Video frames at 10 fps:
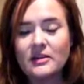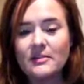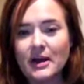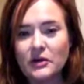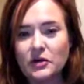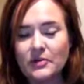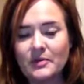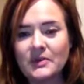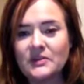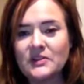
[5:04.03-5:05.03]
Microderma
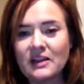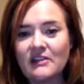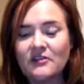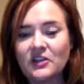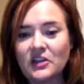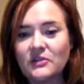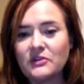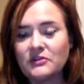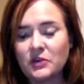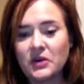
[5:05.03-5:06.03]
peel set for you
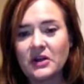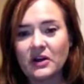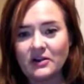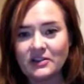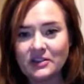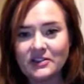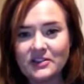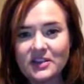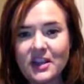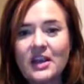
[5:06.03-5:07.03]
is $40.